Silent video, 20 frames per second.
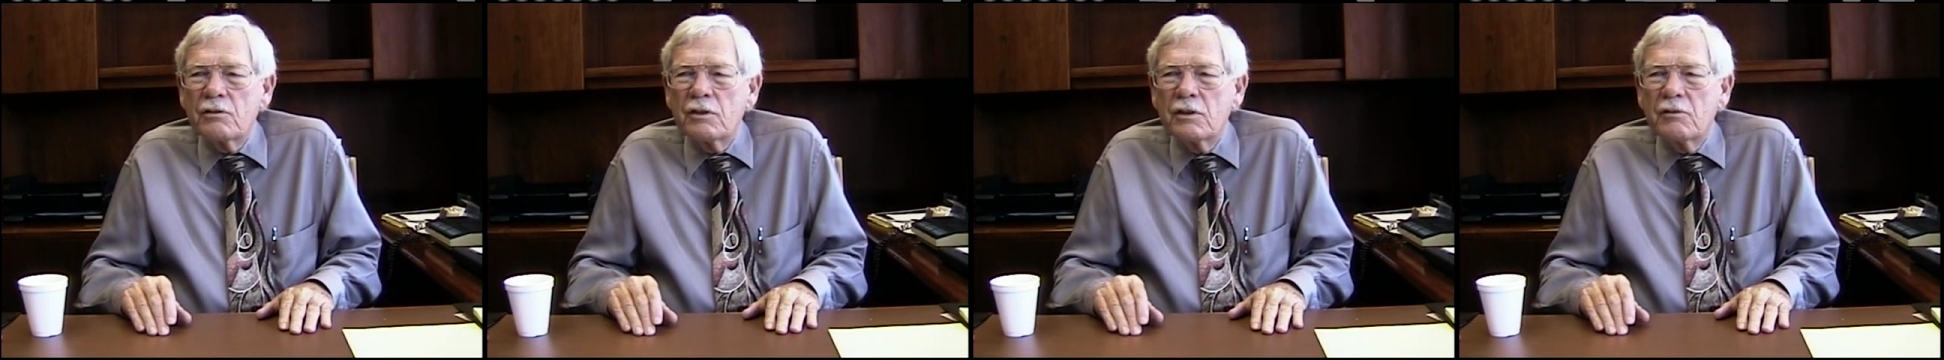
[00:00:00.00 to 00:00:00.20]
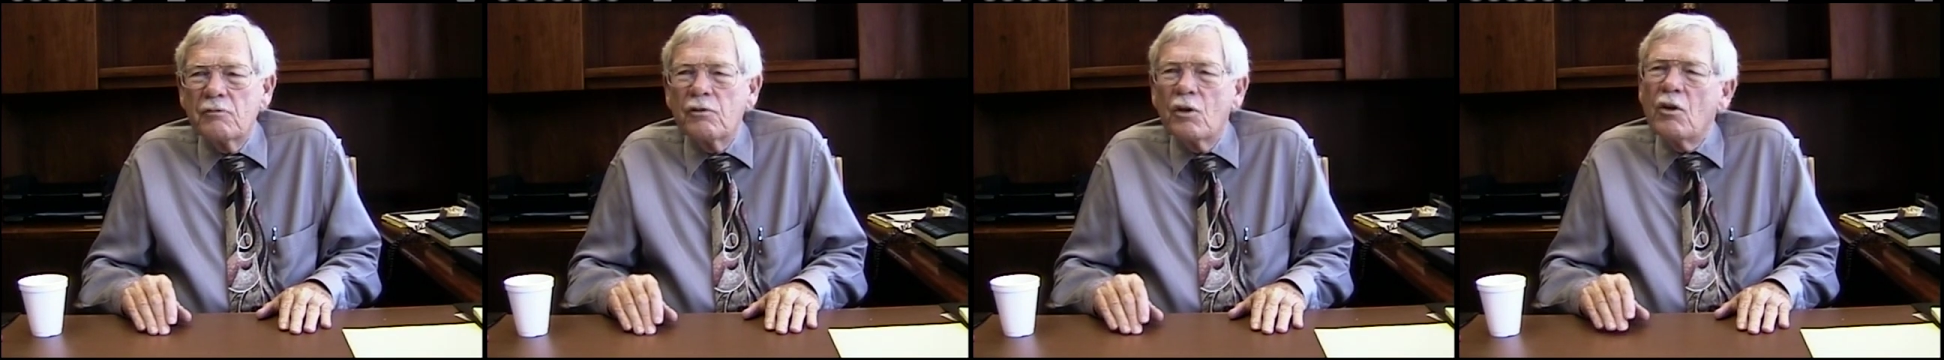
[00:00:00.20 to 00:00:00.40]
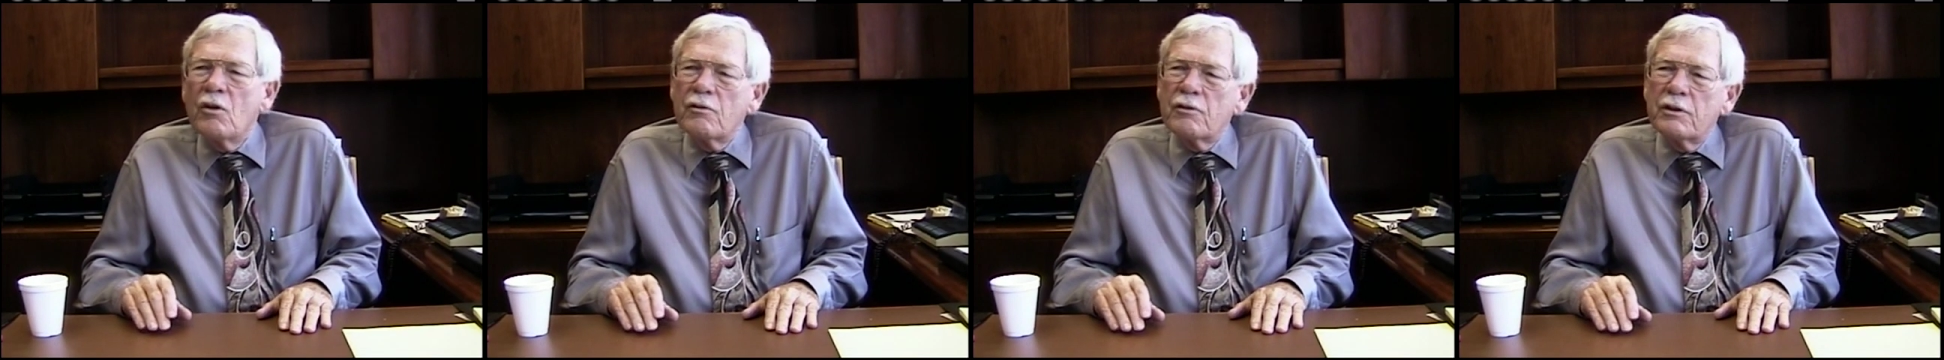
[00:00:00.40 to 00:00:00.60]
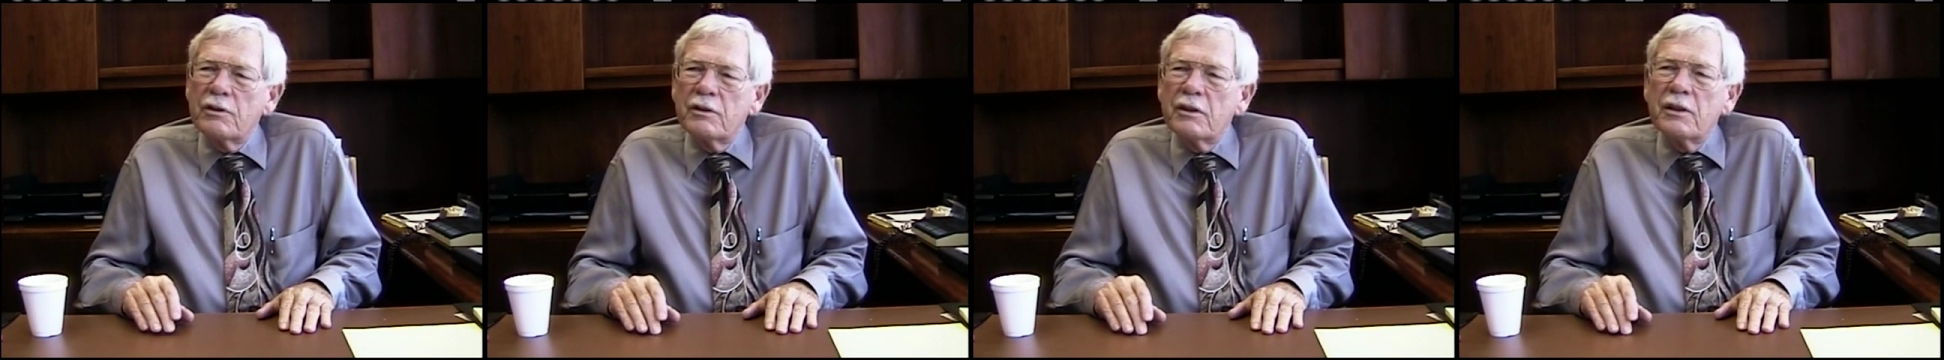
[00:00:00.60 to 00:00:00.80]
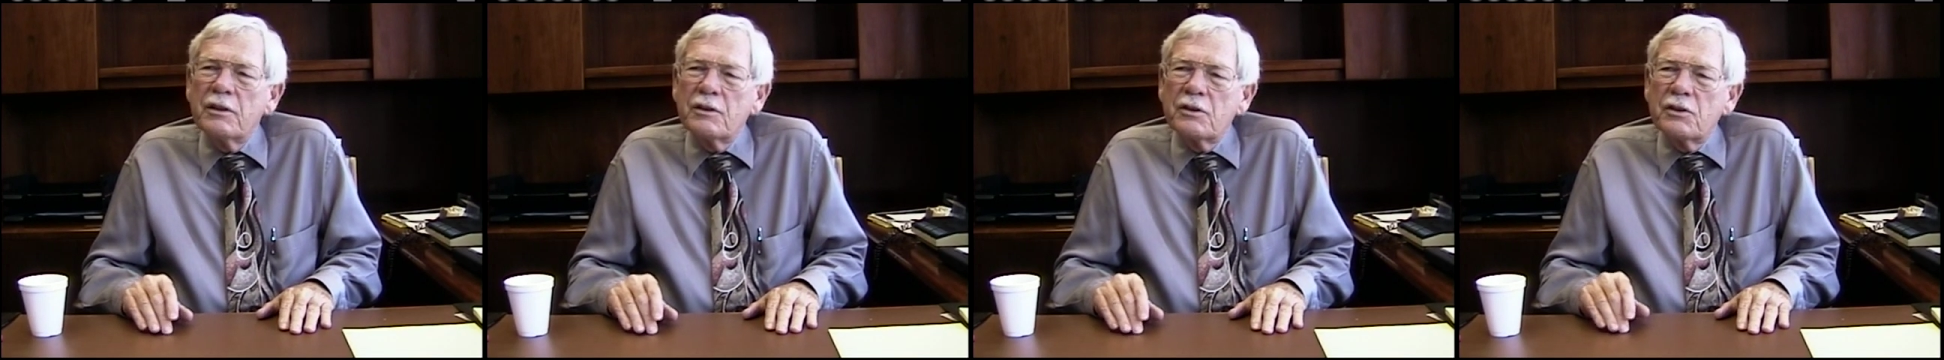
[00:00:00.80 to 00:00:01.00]
involved in
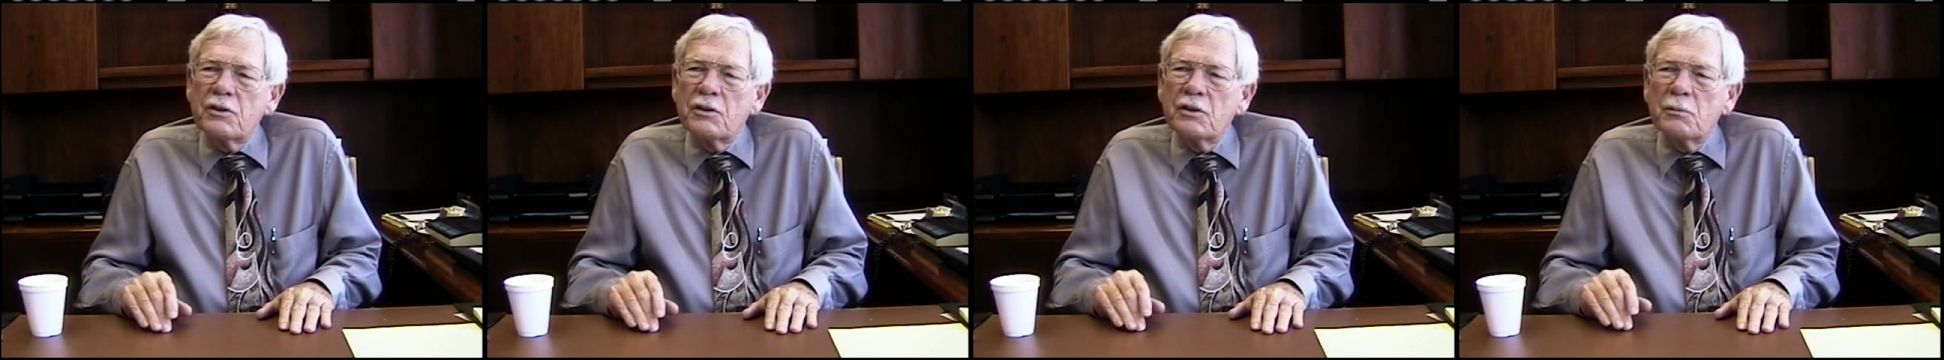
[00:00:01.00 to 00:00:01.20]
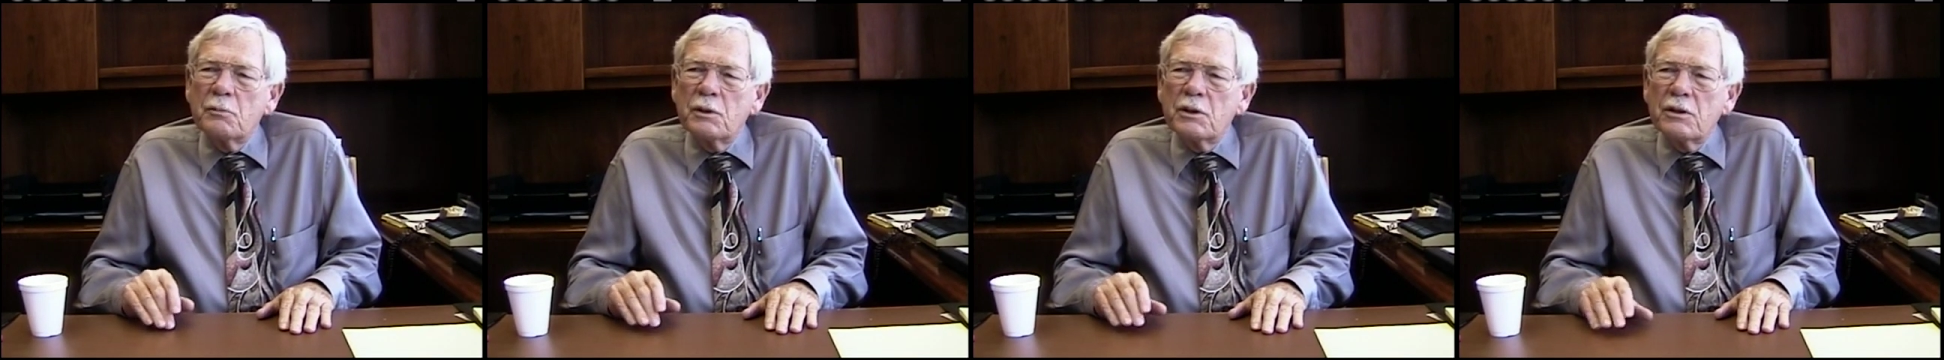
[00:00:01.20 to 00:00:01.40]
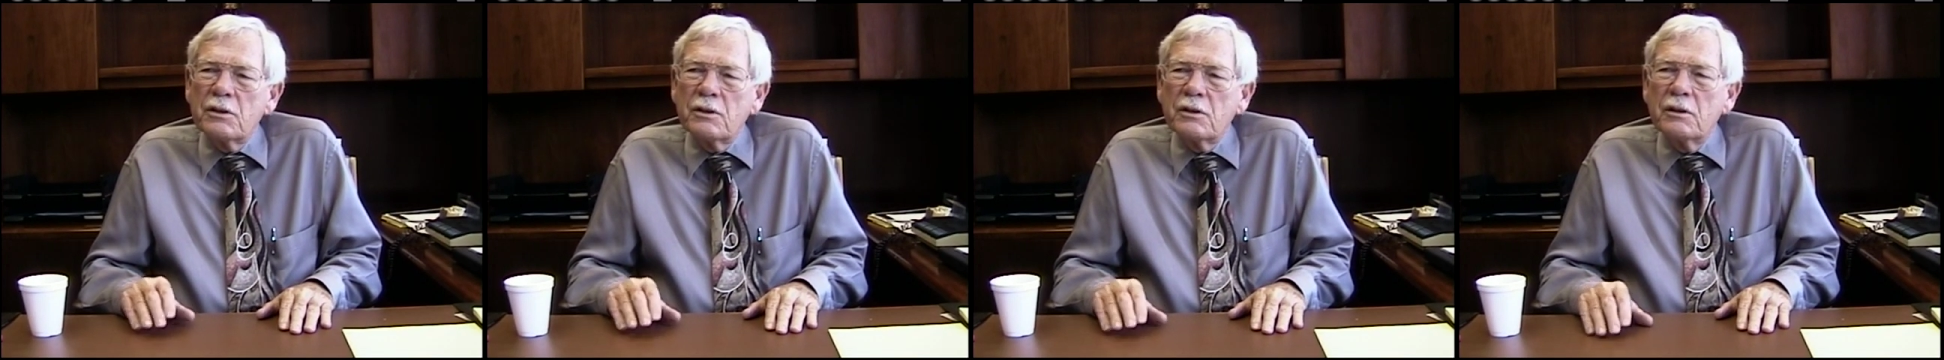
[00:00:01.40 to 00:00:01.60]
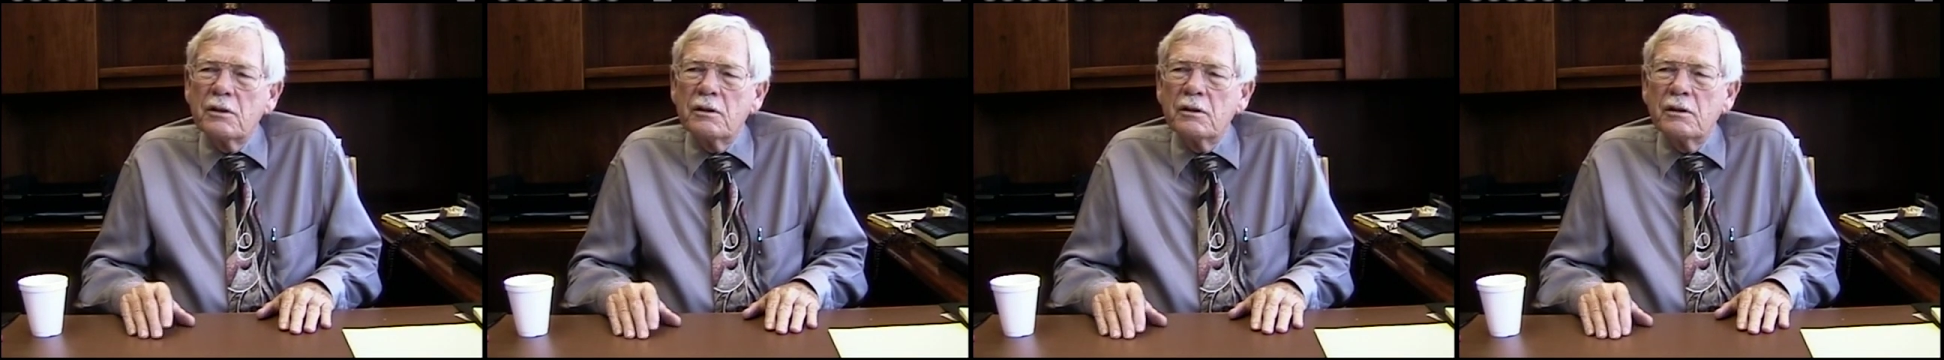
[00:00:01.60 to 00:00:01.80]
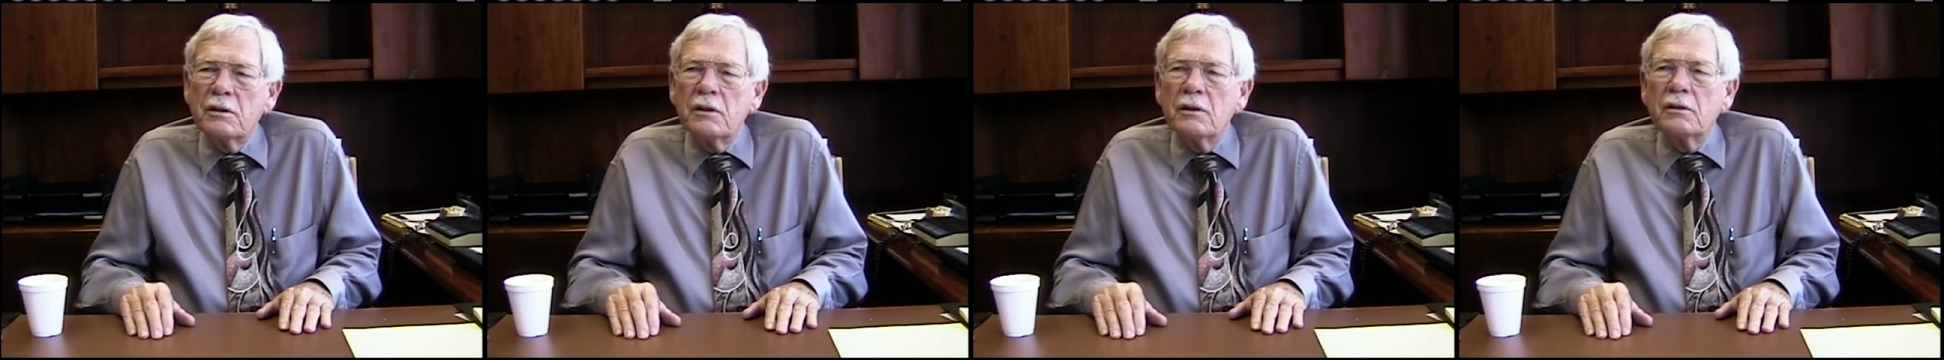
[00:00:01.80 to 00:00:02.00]
that to some extent
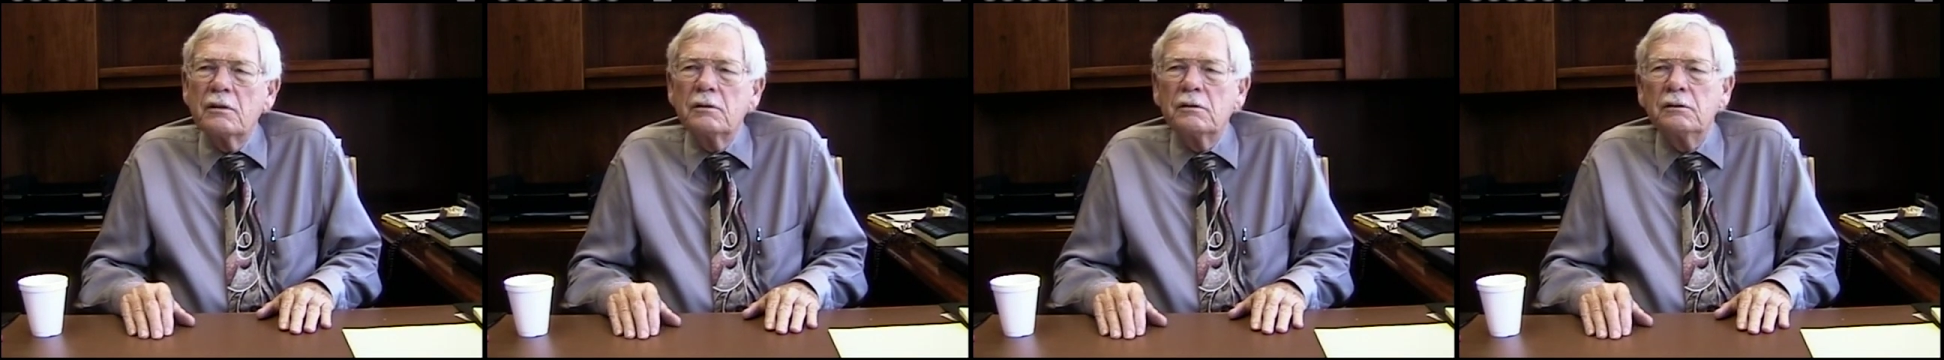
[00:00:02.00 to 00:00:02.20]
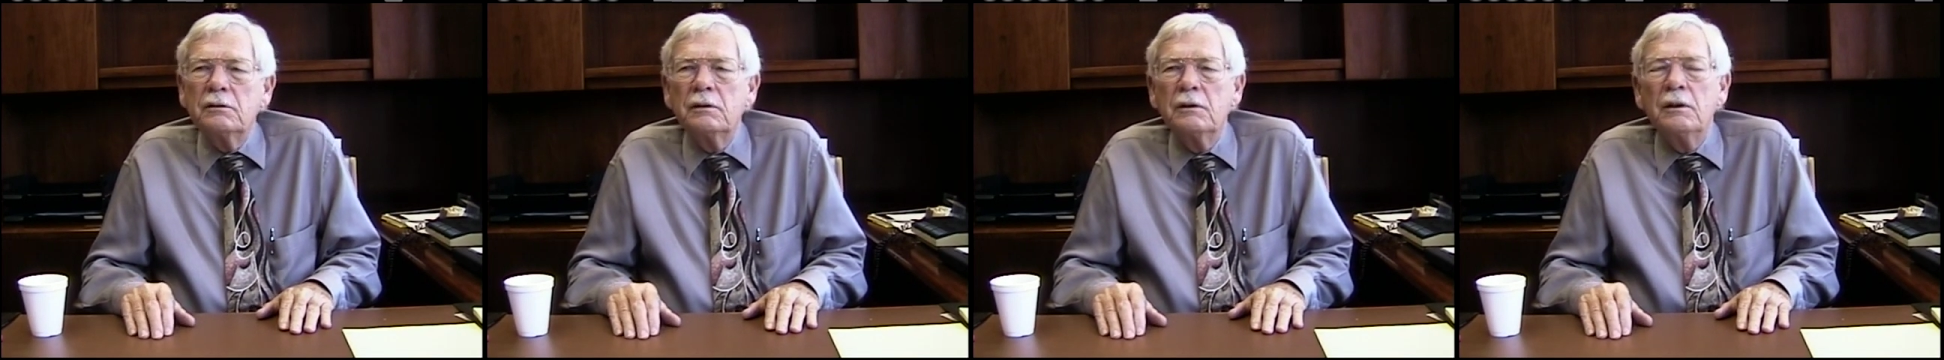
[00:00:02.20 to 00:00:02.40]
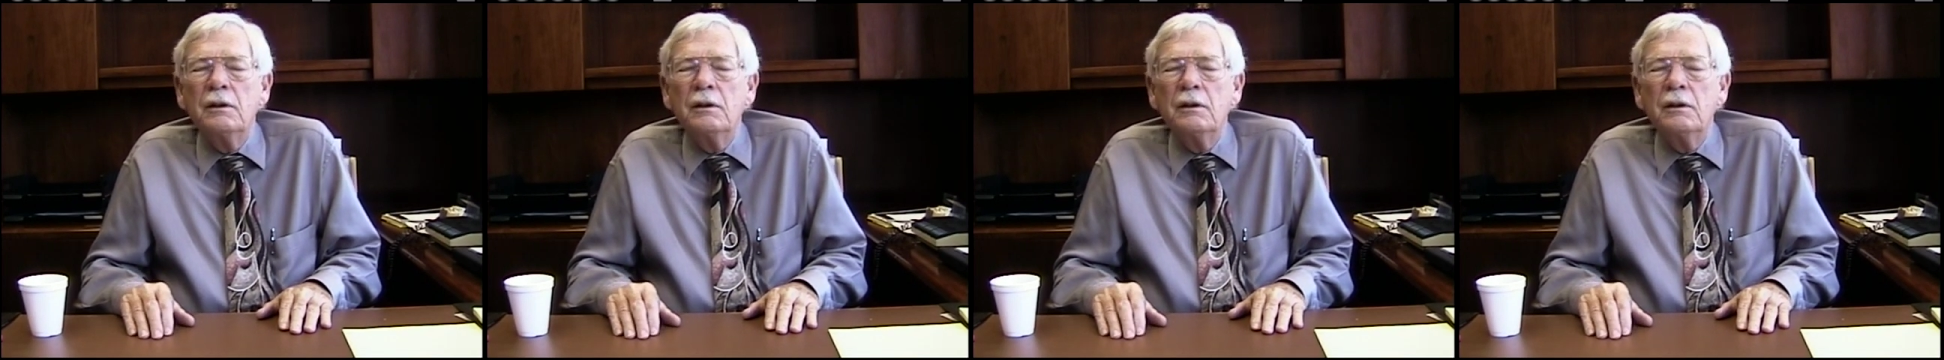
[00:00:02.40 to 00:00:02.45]
now,